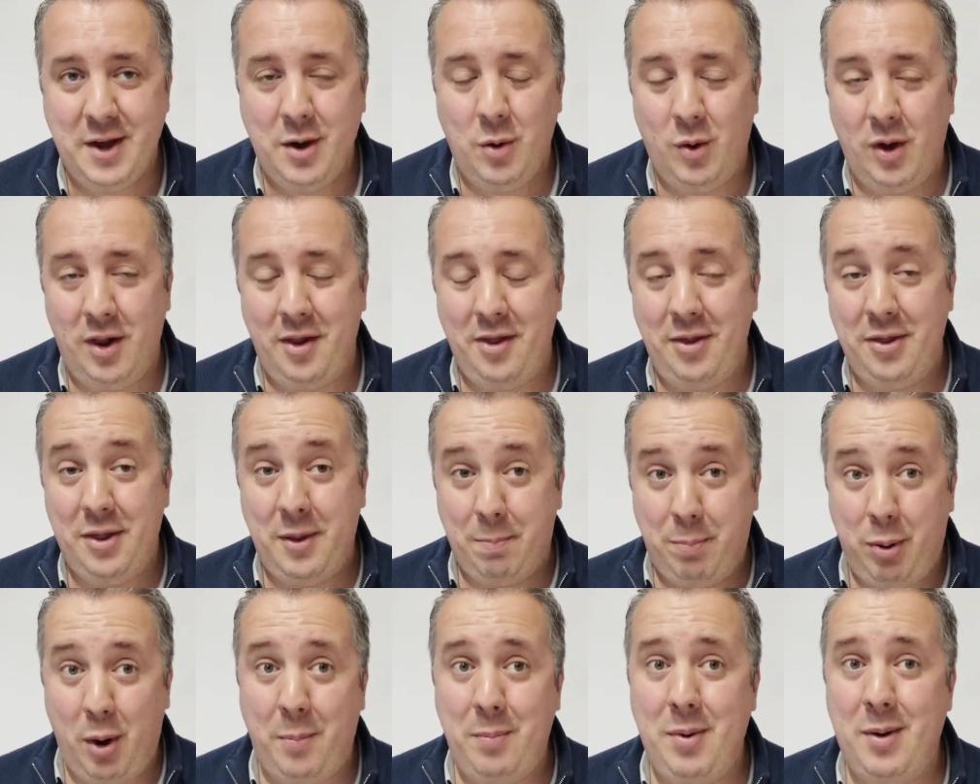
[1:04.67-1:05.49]
Well, the
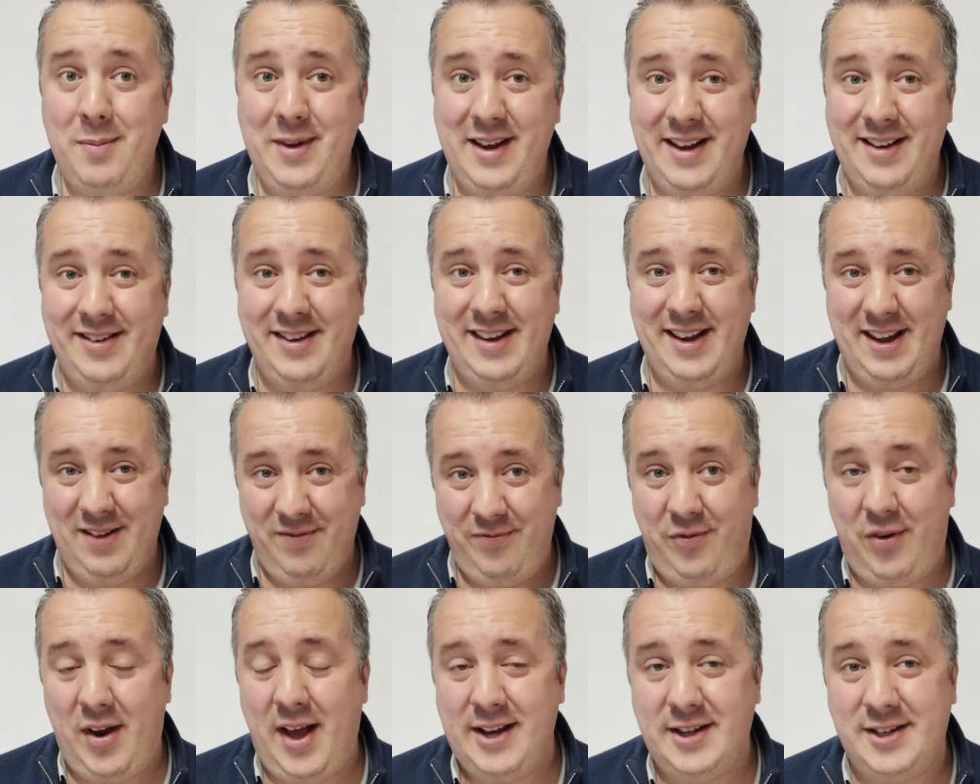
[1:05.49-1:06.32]
problem is
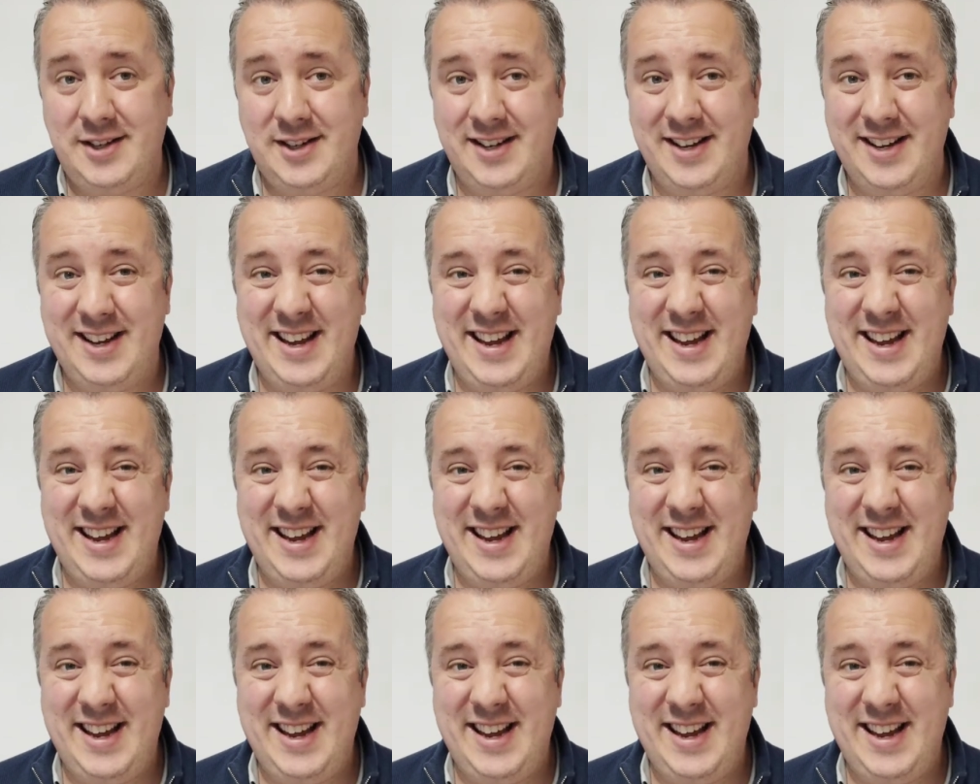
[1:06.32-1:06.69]
inflation.